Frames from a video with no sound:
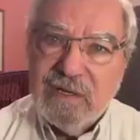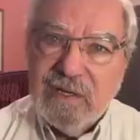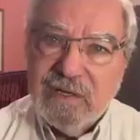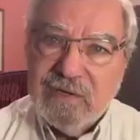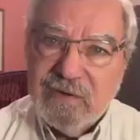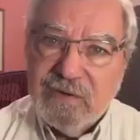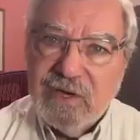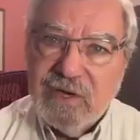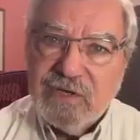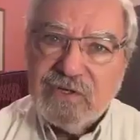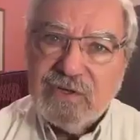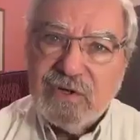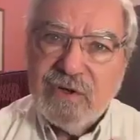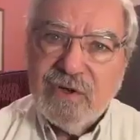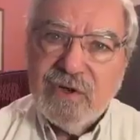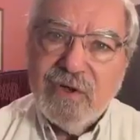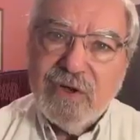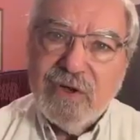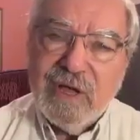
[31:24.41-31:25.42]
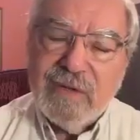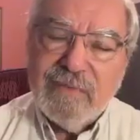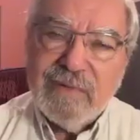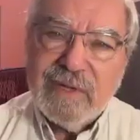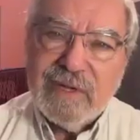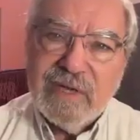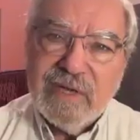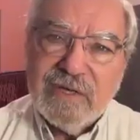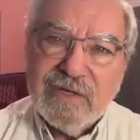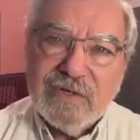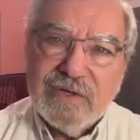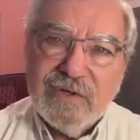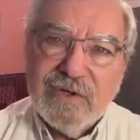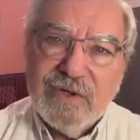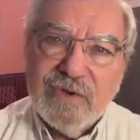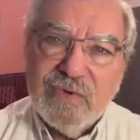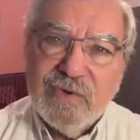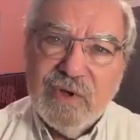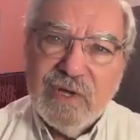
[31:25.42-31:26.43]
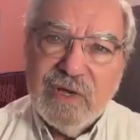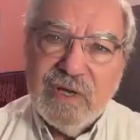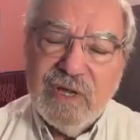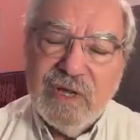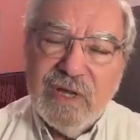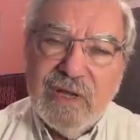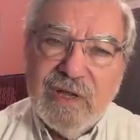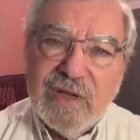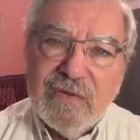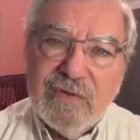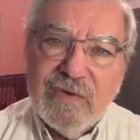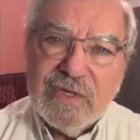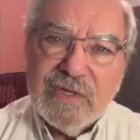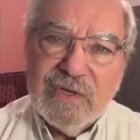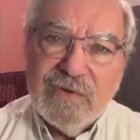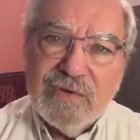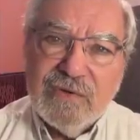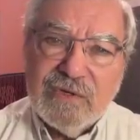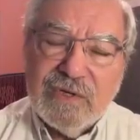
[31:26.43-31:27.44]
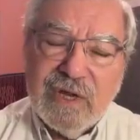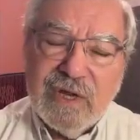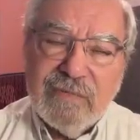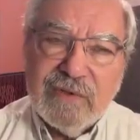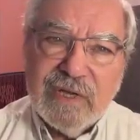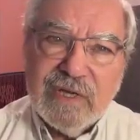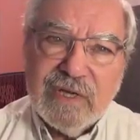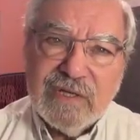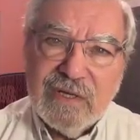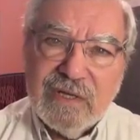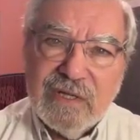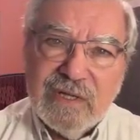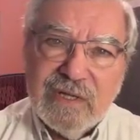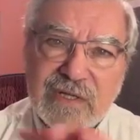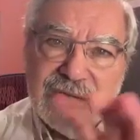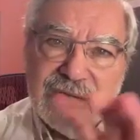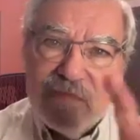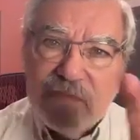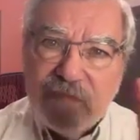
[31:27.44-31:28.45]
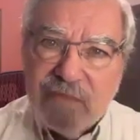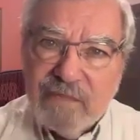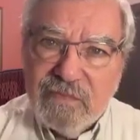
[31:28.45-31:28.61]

international law application, UN resolution application, these